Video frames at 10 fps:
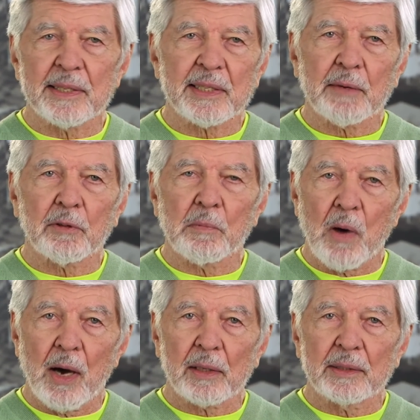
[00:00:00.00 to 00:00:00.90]
several
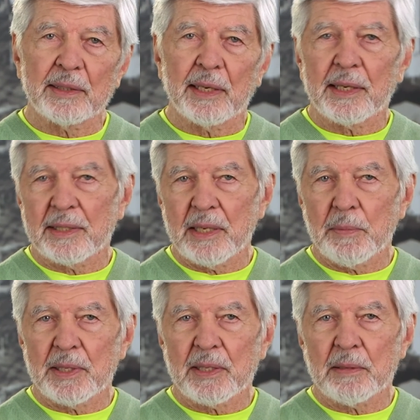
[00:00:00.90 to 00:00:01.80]
models and
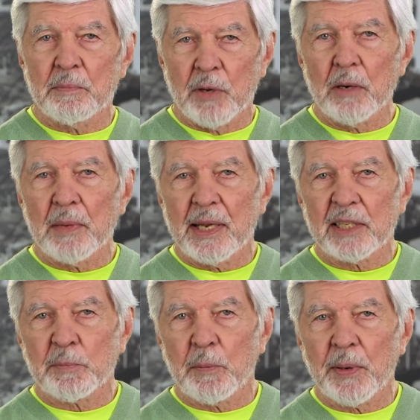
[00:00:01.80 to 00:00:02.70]
exhibits Burma
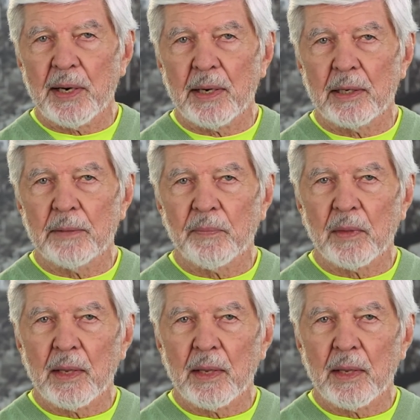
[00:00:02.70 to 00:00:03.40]
has prepared,